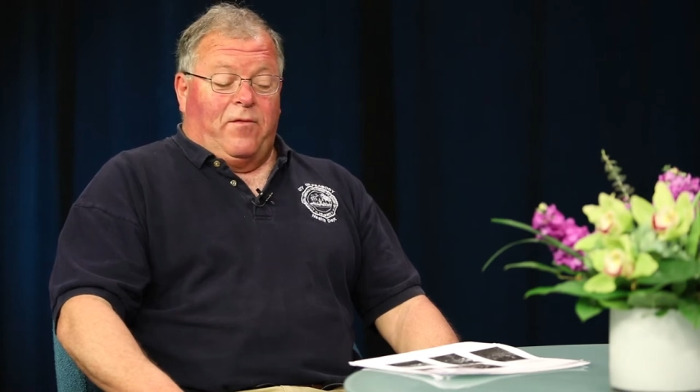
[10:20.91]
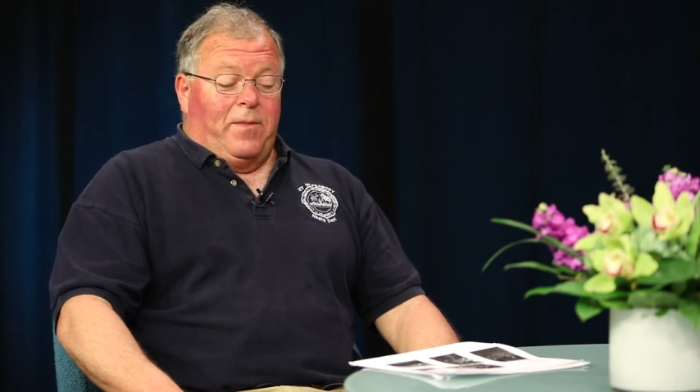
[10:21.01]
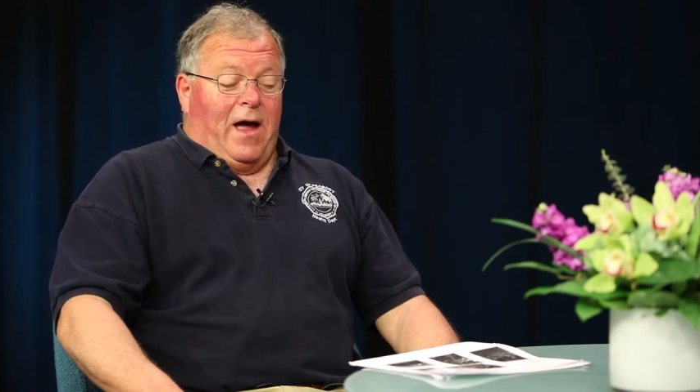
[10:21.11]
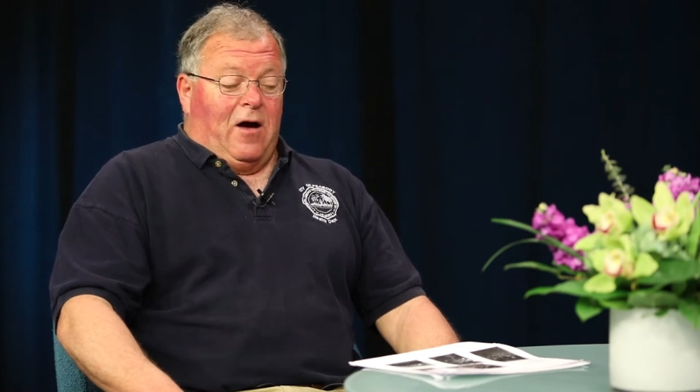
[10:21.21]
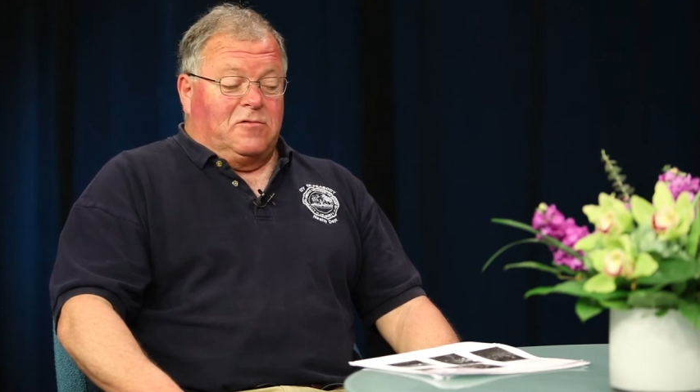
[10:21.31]

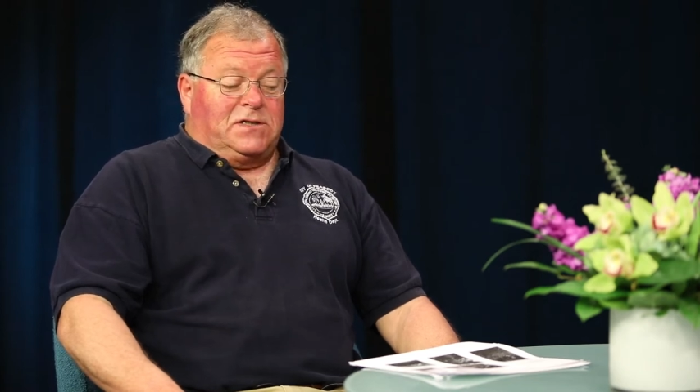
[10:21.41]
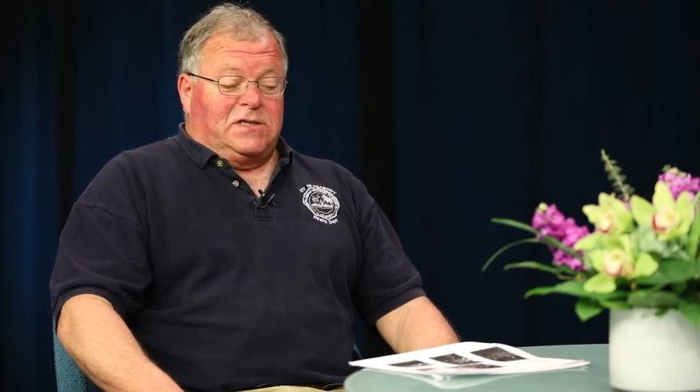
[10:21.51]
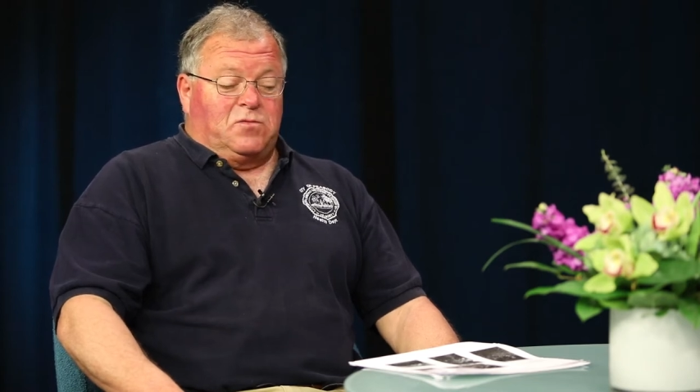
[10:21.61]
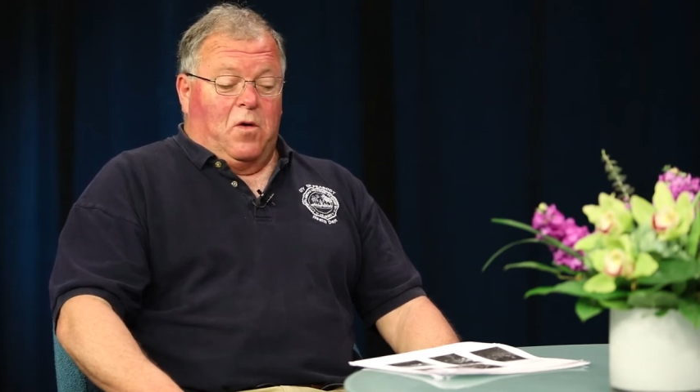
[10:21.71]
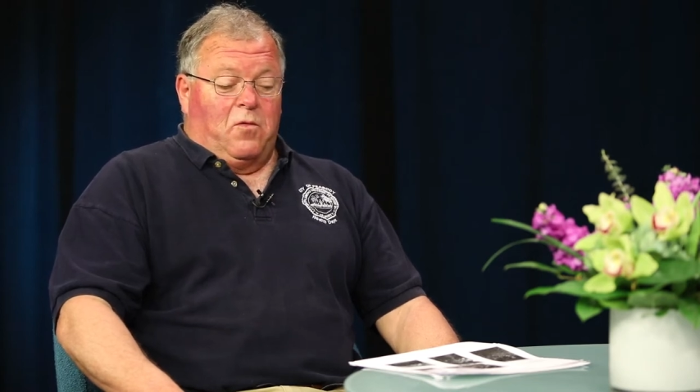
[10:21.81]
from the house
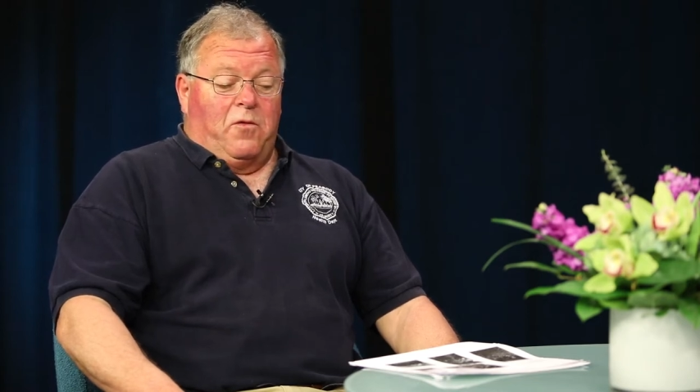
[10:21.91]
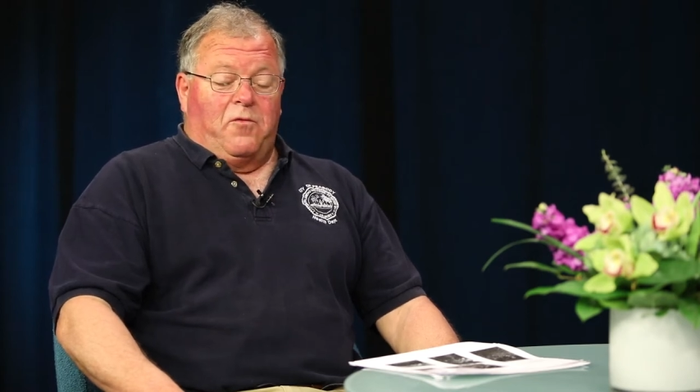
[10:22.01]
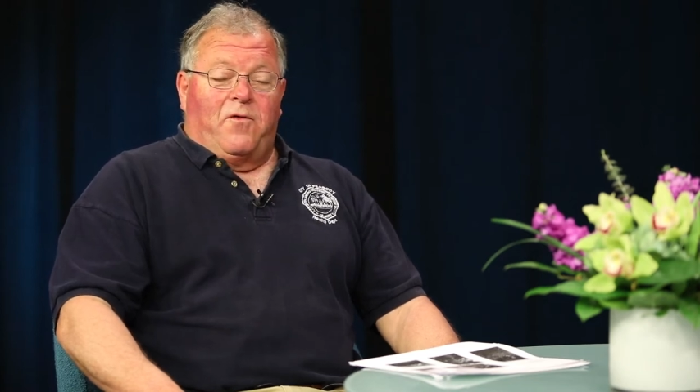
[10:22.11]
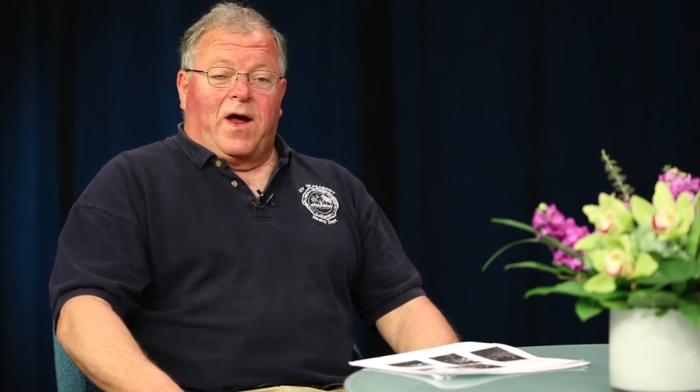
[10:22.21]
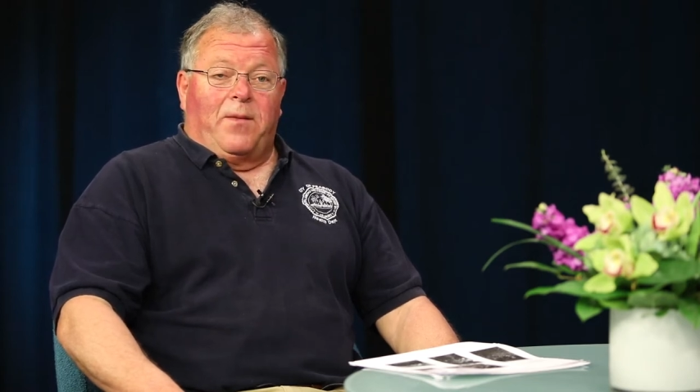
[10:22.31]
is what we
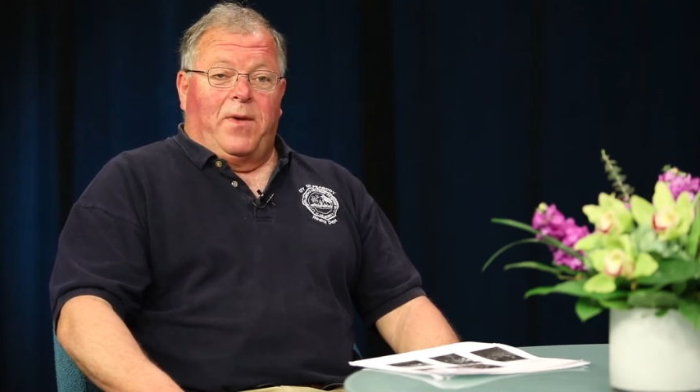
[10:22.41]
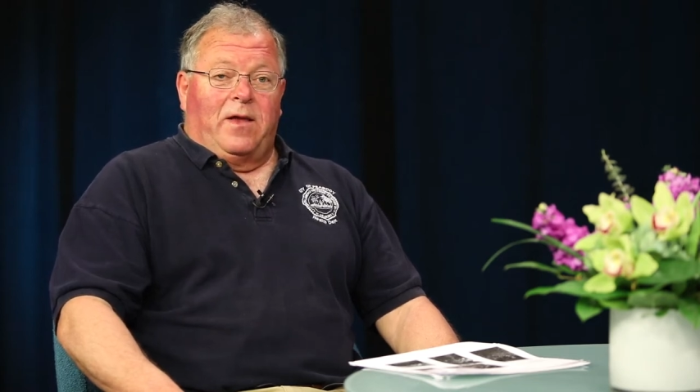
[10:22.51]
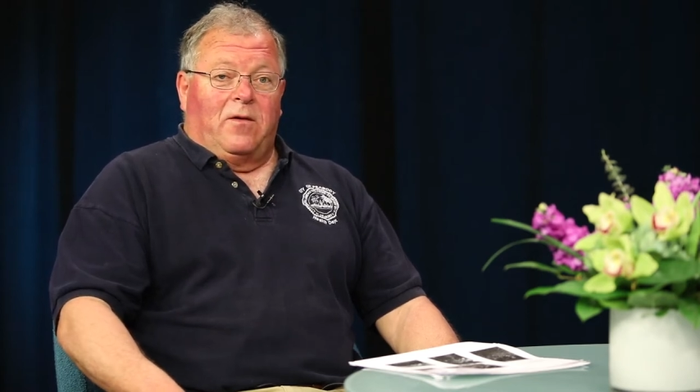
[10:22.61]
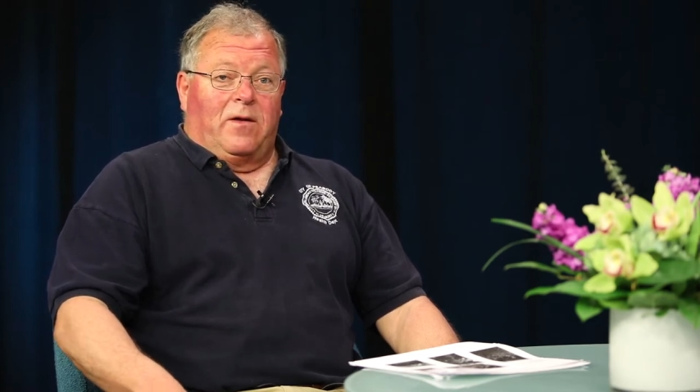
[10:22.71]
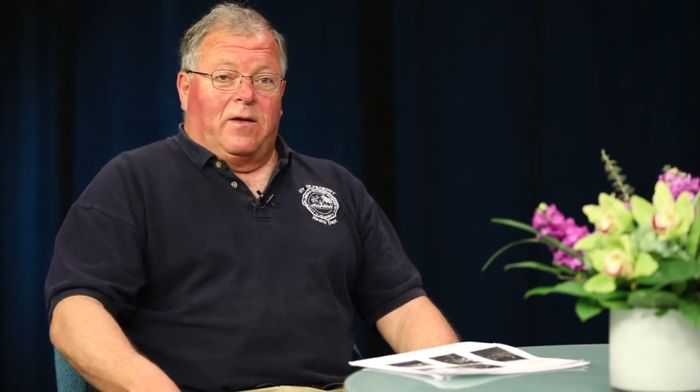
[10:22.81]
would
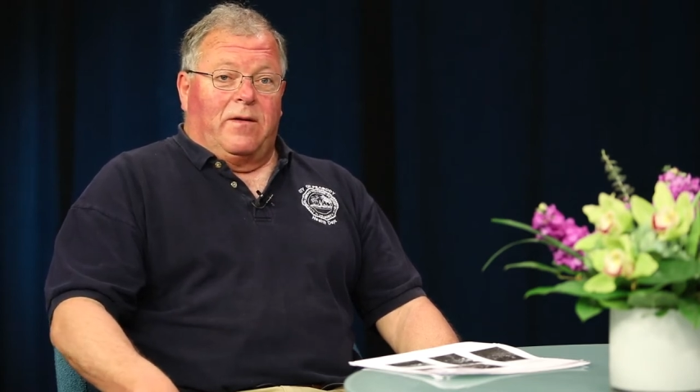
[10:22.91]
recommend on